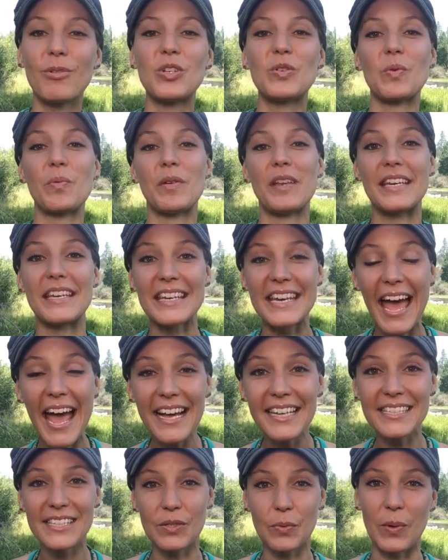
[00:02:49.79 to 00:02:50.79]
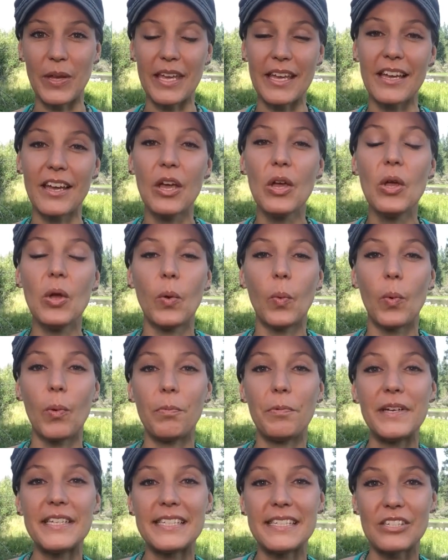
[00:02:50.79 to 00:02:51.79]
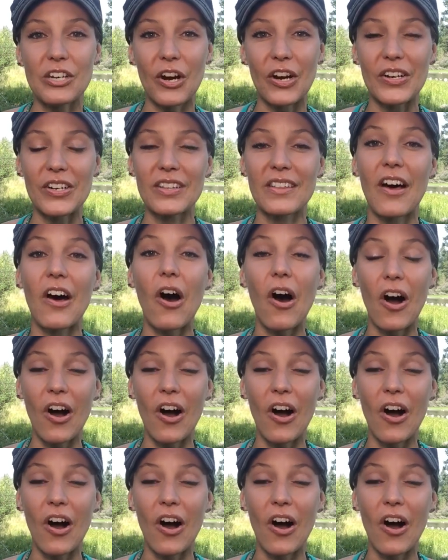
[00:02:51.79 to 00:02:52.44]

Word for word: which will be next week when we start the